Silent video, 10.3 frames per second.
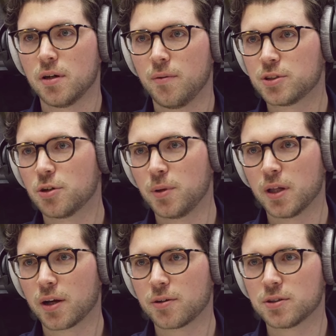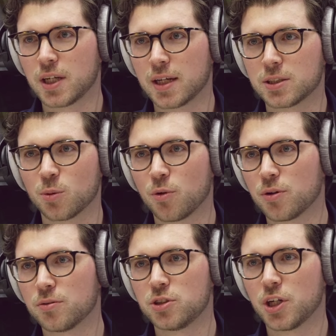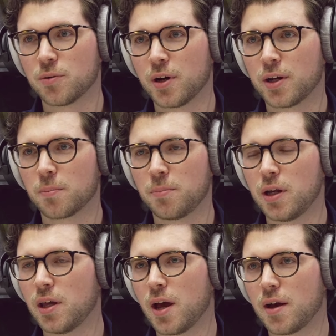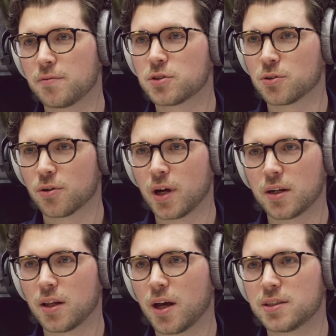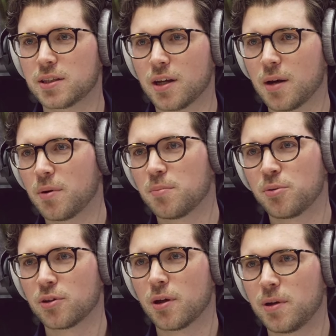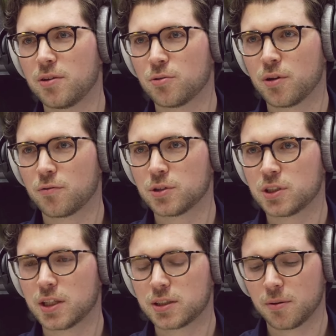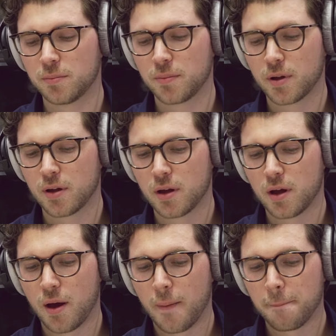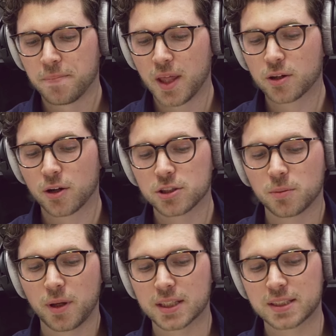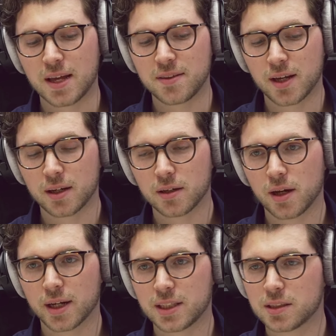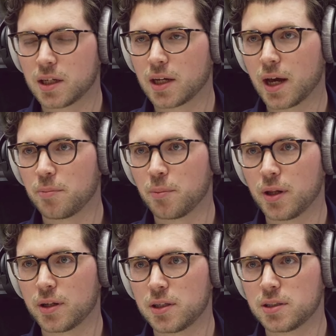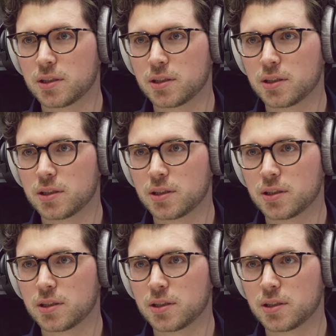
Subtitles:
Which could be, like you said, someone generating PDFs or analyzing them and putting them into a different system. It could also be extending existing capabilities.